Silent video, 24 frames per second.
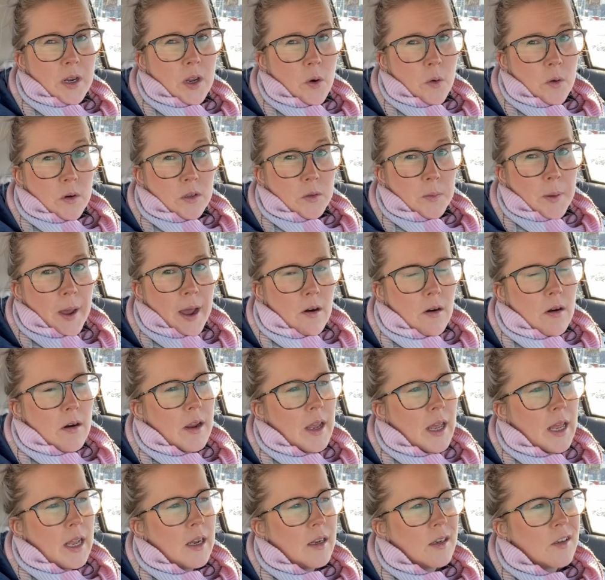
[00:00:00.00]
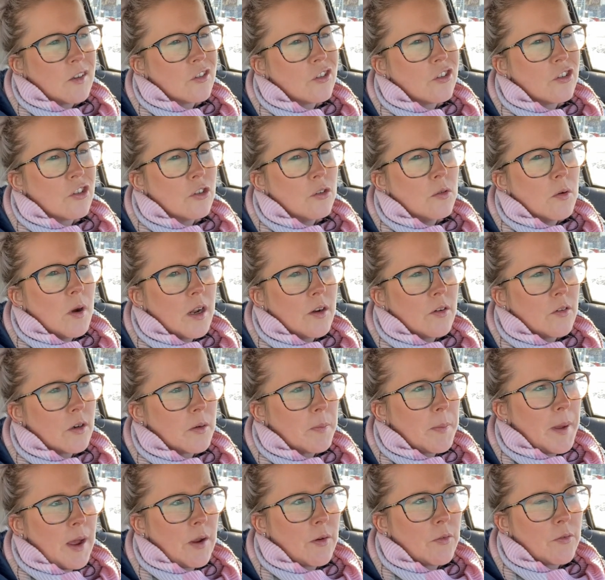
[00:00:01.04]
horsepower and
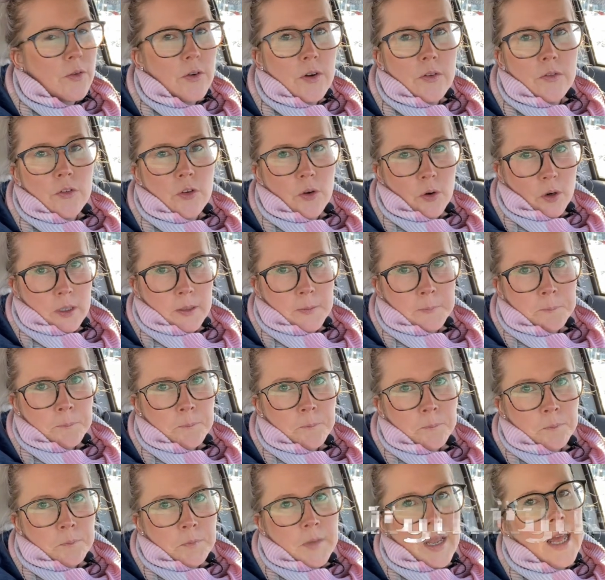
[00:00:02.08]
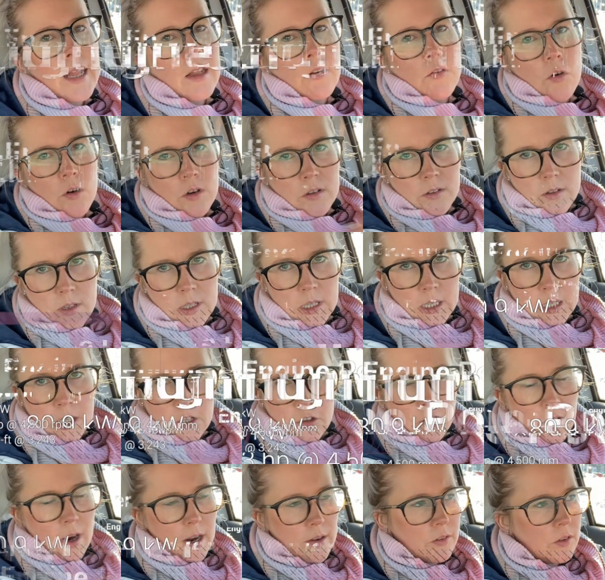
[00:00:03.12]
200 pound-foot of torque. And of course the
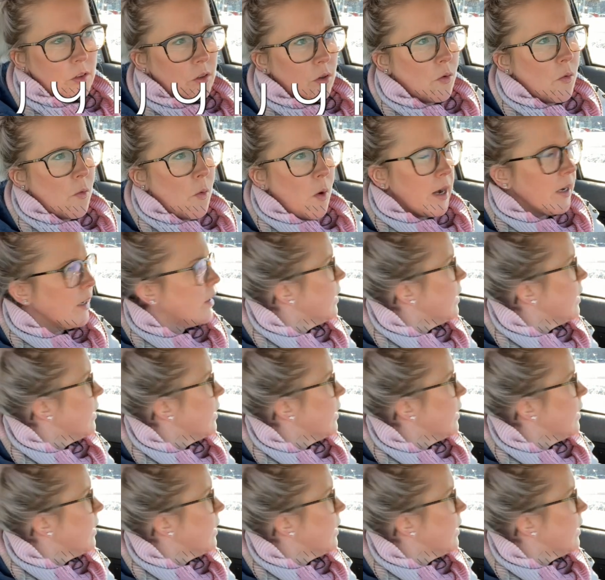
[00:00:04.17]
e-drive, so one